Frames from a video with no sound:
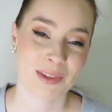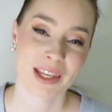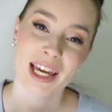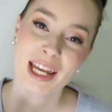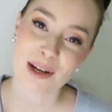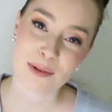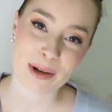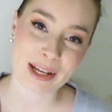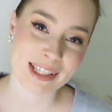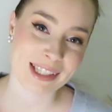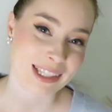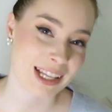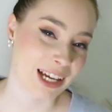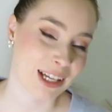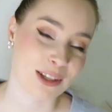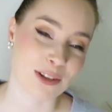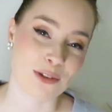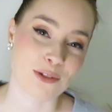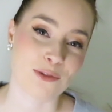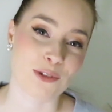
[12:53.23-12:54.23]
Anyways,
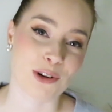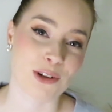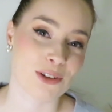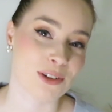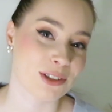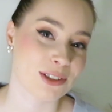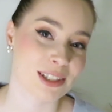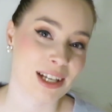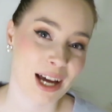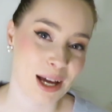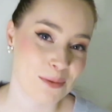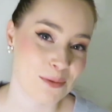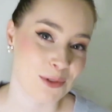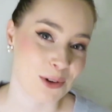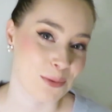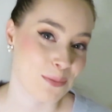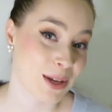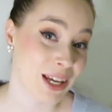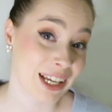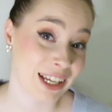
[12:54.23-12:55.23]
thank you for your time,
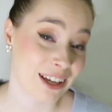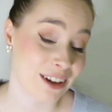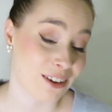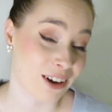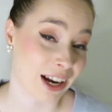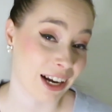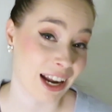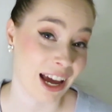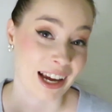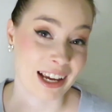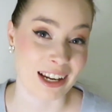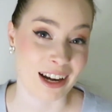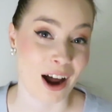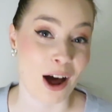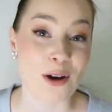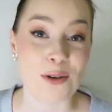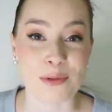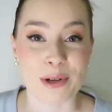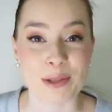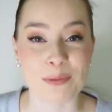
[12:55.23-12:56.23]
for being here and hanging
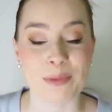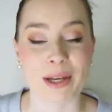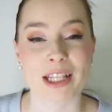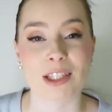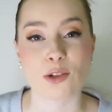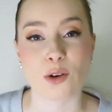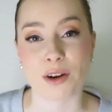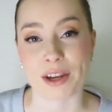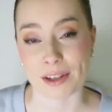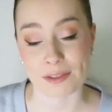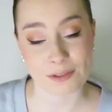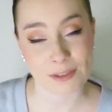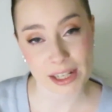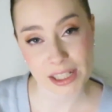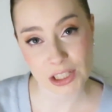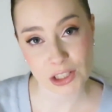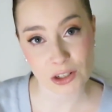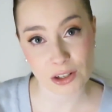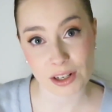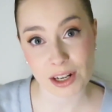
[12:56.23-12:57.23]
out with me and talking
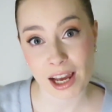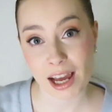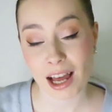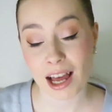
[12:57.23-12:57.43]
fashion.